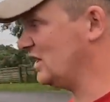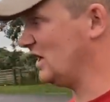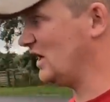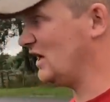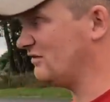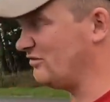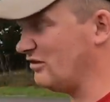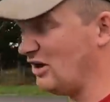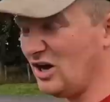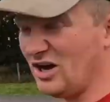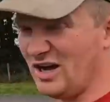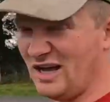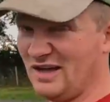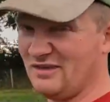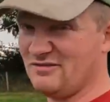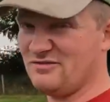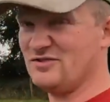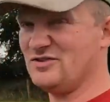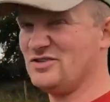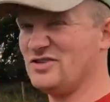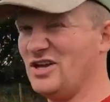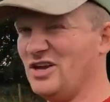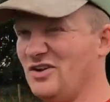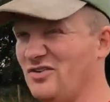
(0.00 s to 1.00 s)
calf our
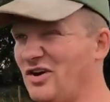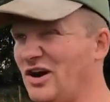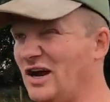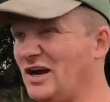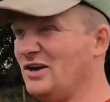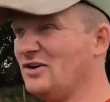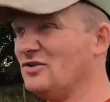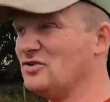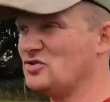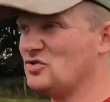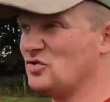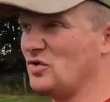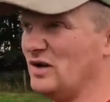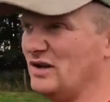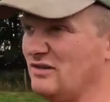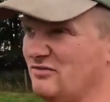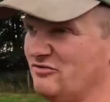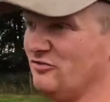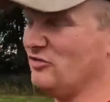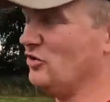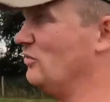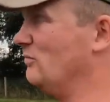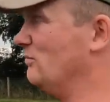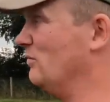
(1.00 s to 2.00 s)
heifers at around
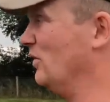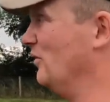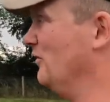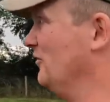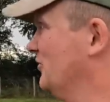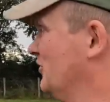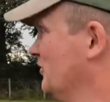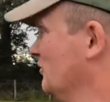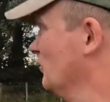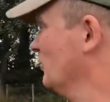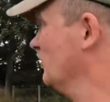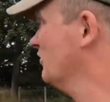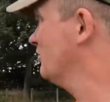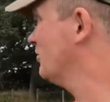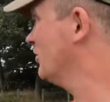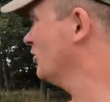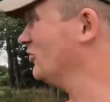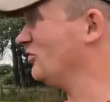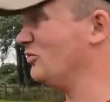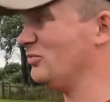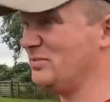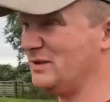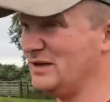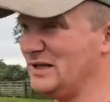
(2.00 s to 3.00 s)
24 months and we've
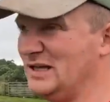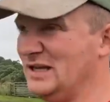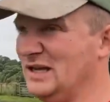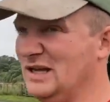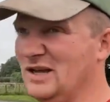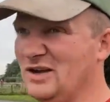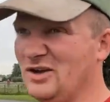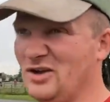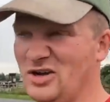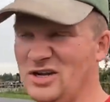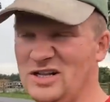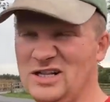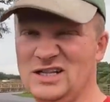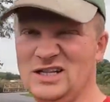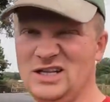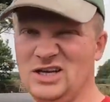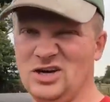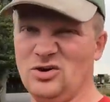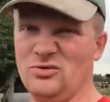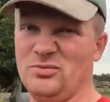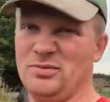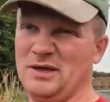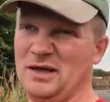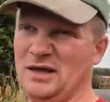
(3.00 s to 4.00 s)
probably gone a
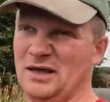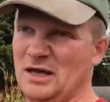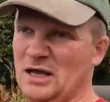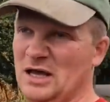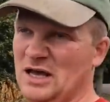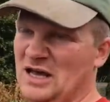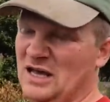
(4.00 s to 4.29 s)
little bit